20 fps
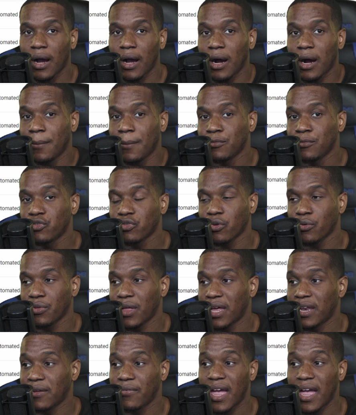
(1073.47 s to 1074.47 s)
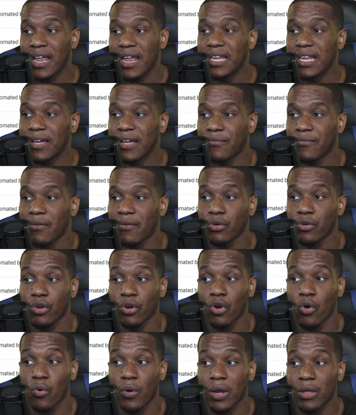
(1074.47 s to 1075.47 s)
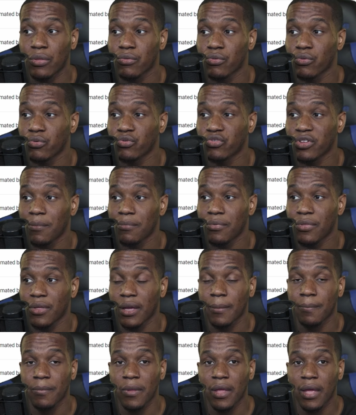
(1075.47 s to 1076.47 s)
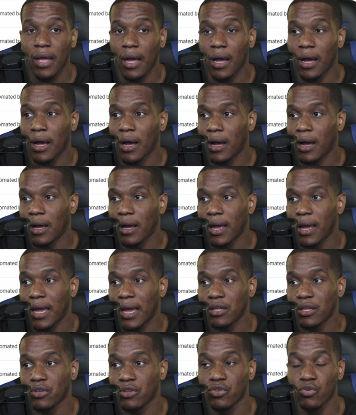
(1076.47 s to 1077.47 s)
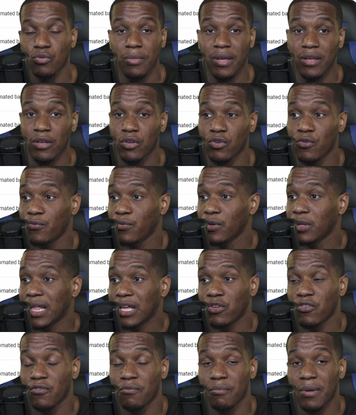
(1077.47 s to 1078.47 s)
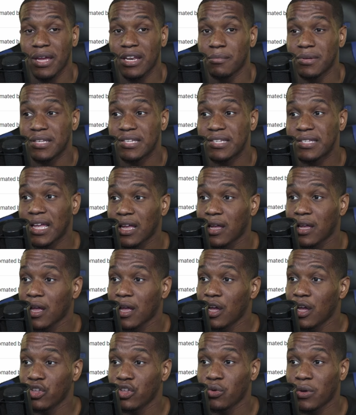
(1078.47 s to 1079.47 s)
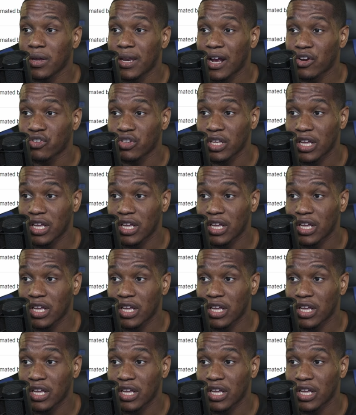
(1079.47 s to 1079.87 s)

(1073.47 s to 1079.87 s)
so that if ever you're going through something and you feel like you've made a mistake, you can actually